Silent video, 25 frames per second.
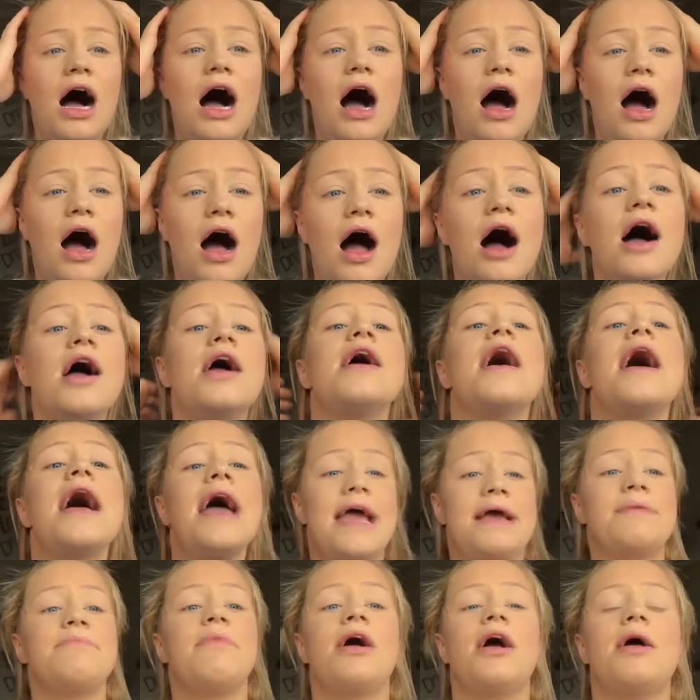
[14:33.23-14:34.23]
I
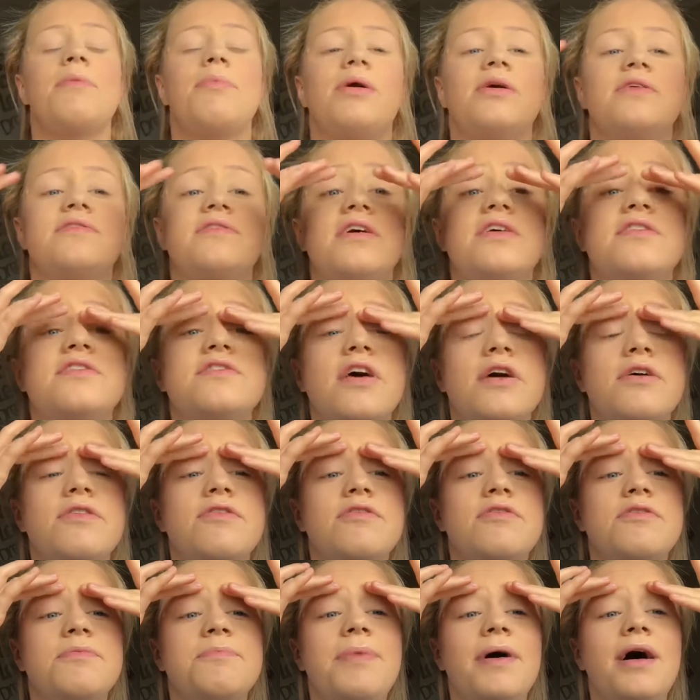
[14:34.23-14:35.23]
hate my eyebrows. They're so
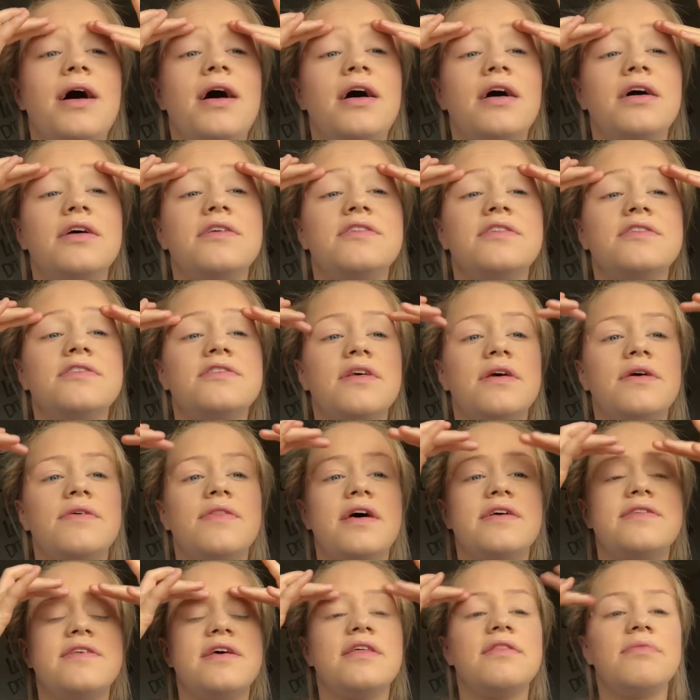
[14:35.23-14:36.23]
sparse. So
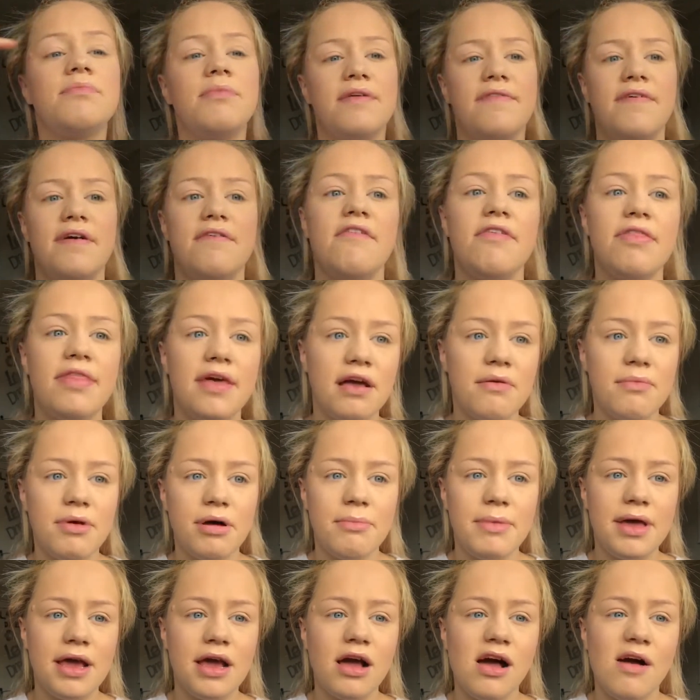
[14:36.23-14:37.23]
that's like my favourite thing
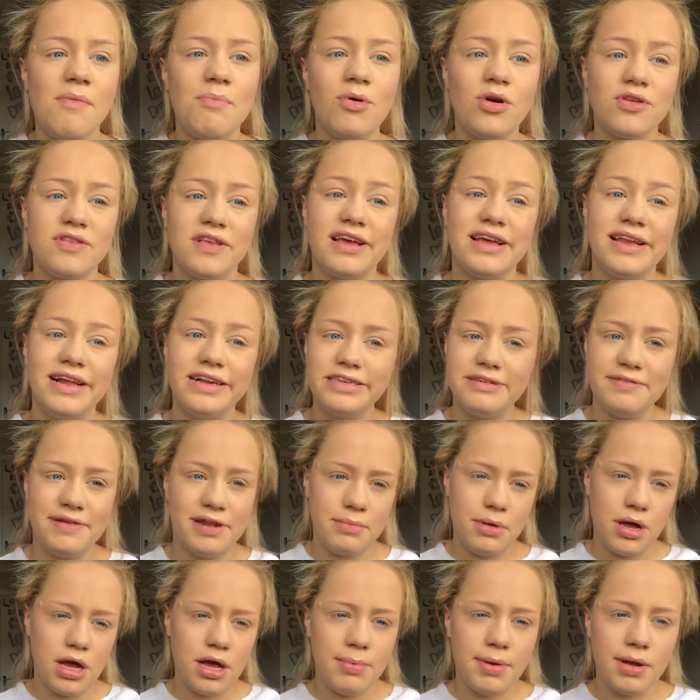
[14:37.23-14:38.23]
about makeup, because I can actually fit my